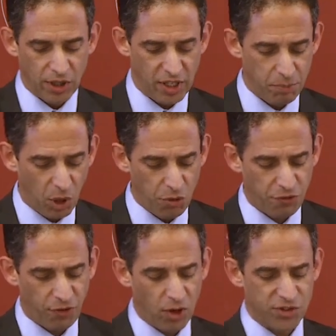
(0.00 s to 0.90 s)
They
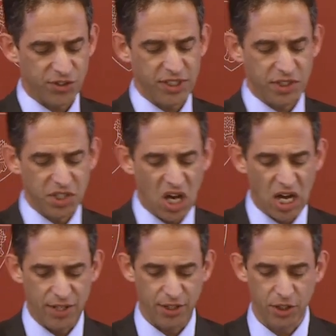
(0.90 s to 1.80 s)
both falsely
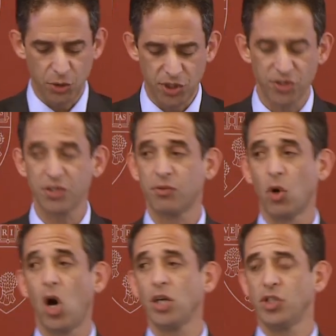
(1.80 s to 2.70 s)
deny that notions of
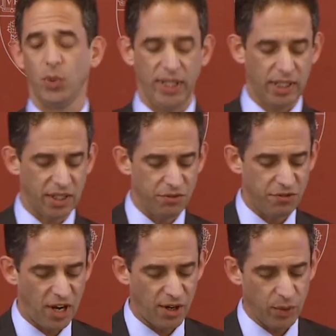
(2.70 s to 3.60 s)
wrongdoing can
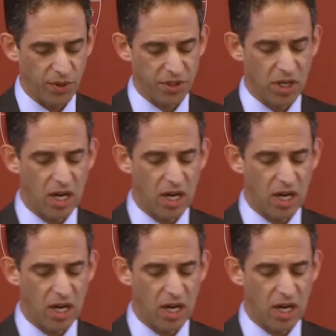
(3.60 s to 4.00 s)
vary with